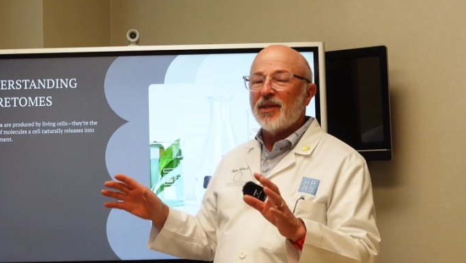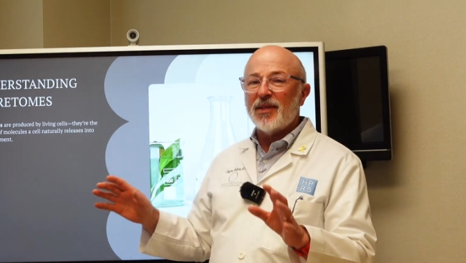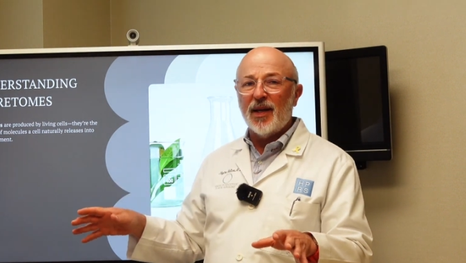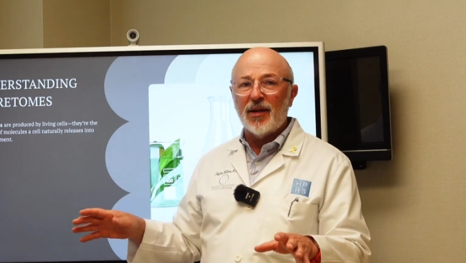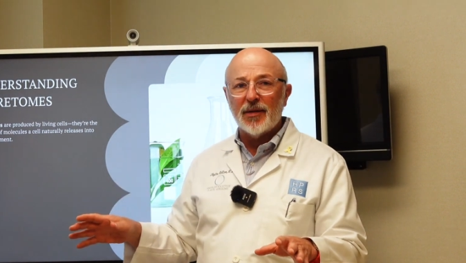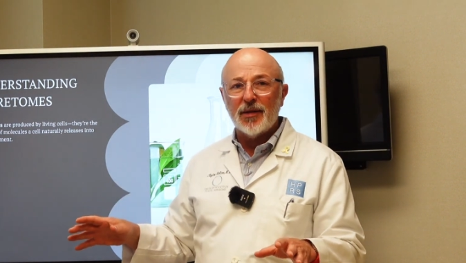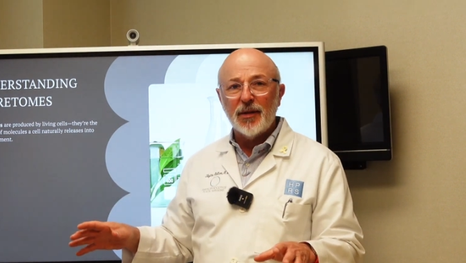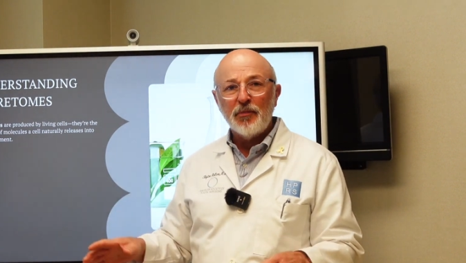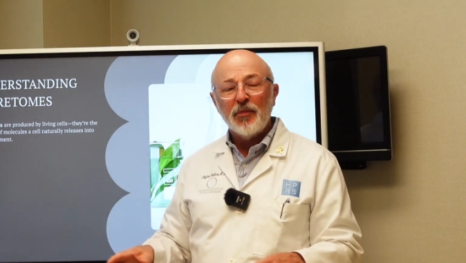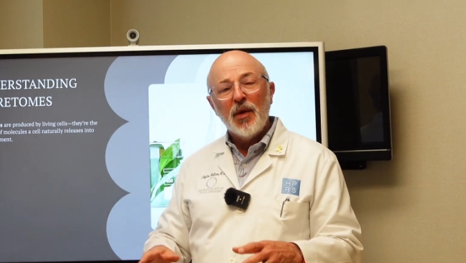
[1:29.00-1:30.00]

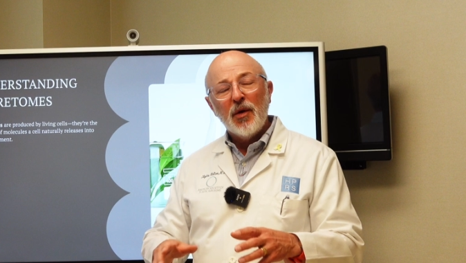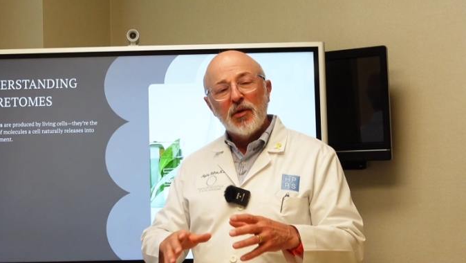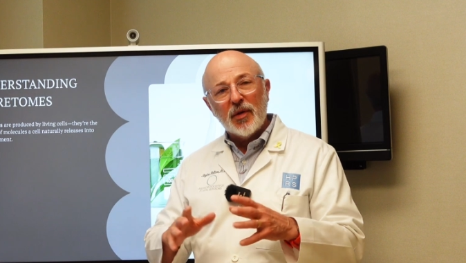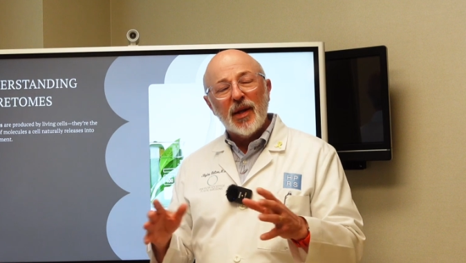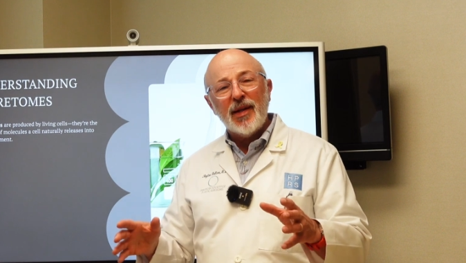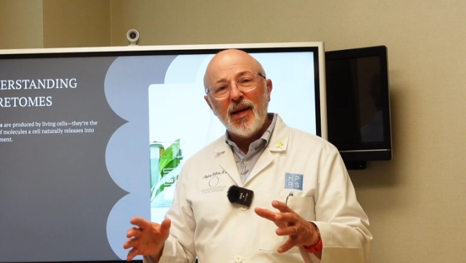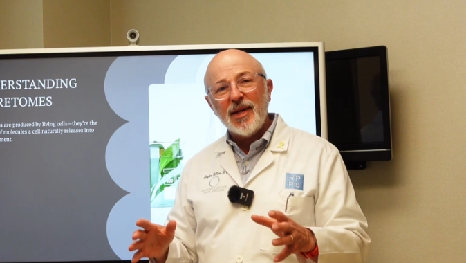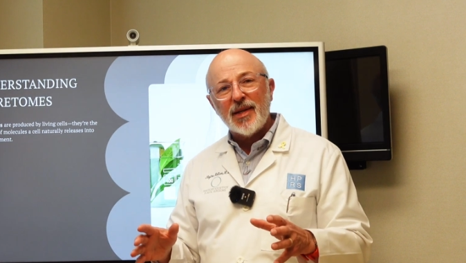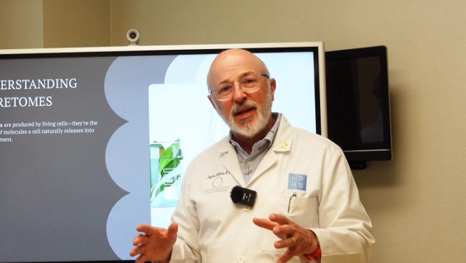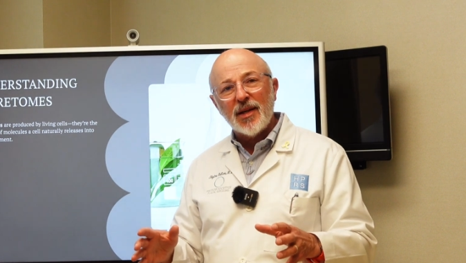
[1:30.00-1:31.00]
cells. So they
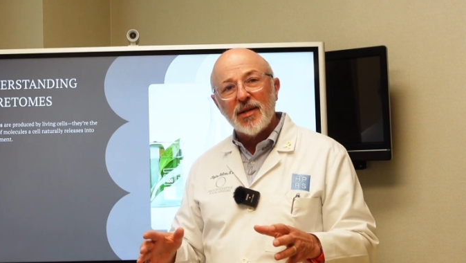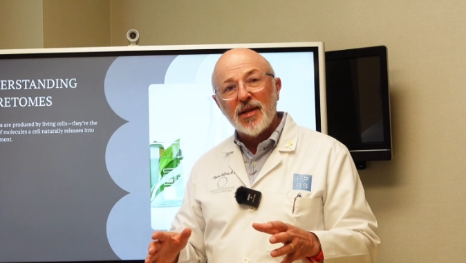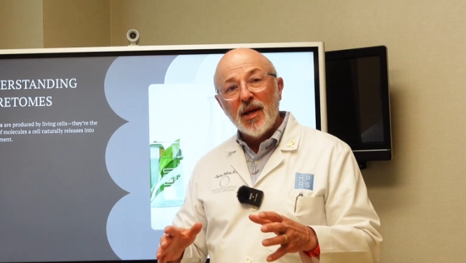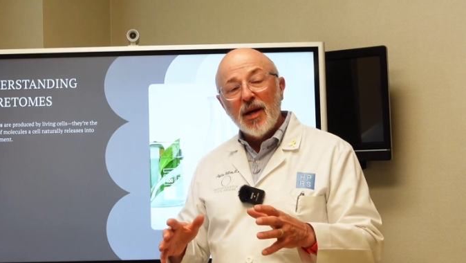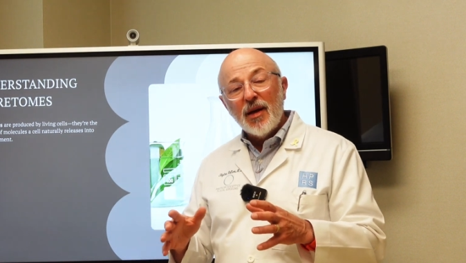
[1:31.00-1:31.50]
take cells